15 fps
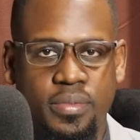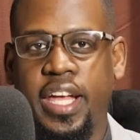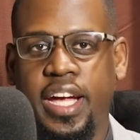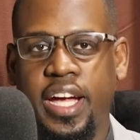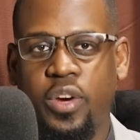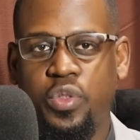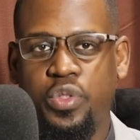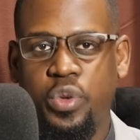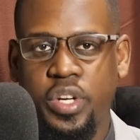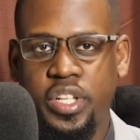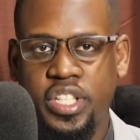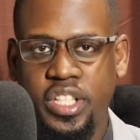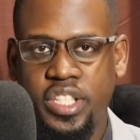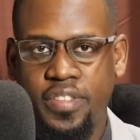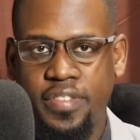And I can
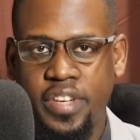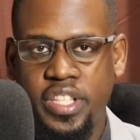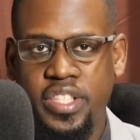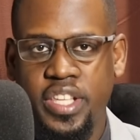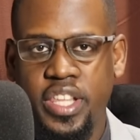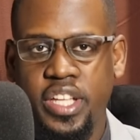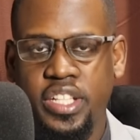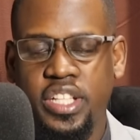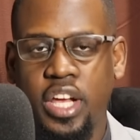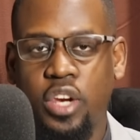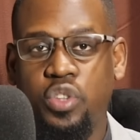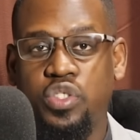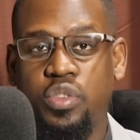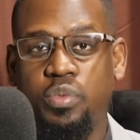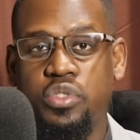authoritatively say that
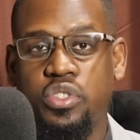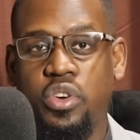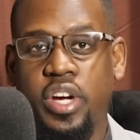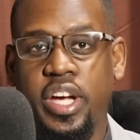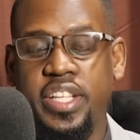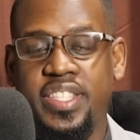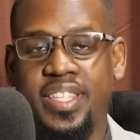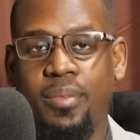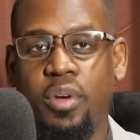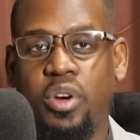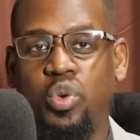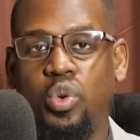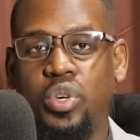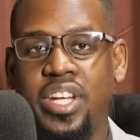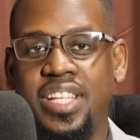Kalonzo Musyoka is
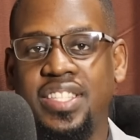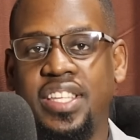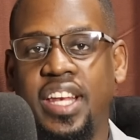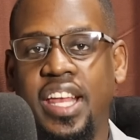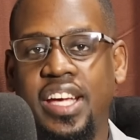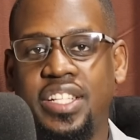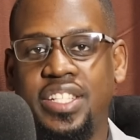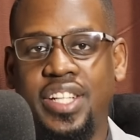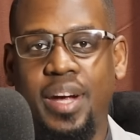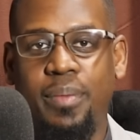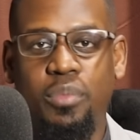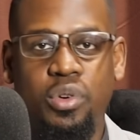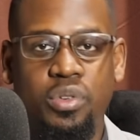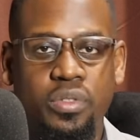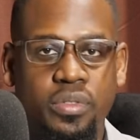someone who doesn't like
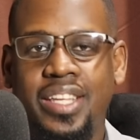trouble